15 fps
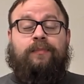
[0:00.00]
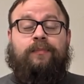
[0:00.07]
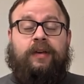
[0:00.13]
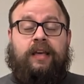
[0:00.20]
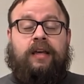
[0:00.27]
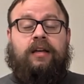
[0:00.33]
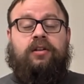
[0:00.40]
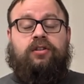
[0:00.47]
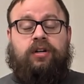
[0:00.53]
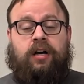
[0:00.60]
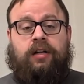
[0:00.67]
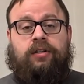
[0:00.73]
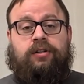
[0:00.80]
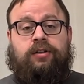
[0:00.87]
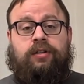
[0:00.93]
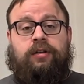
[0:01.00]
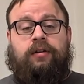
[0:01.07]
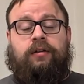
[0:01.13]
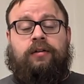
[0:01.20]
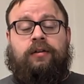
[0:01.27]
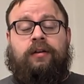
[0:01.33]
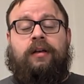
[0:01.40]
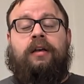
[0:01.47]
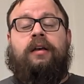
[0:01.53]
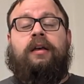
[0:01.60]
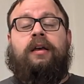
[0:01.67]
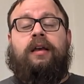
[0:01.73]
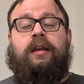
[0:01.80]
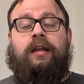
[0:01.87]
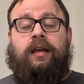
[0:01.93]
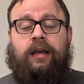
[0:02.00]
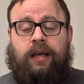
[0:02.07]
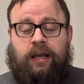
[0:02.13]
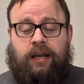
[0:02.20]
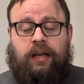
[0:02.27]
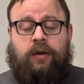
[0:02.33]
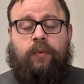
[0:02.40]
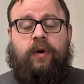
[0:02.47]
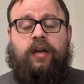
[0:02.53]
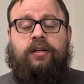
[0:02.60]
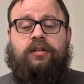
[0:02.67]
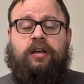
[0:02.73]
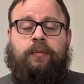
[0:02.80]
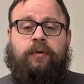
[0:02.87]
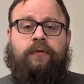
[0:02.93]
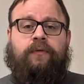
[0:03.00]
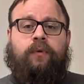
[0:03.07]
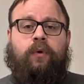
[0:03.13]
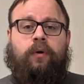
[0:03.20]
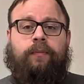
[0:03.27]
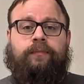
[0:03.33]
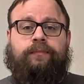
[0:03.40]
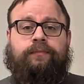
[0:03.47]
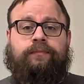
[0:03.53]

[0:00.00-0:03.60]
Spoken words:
being judged in any way, shape, or form.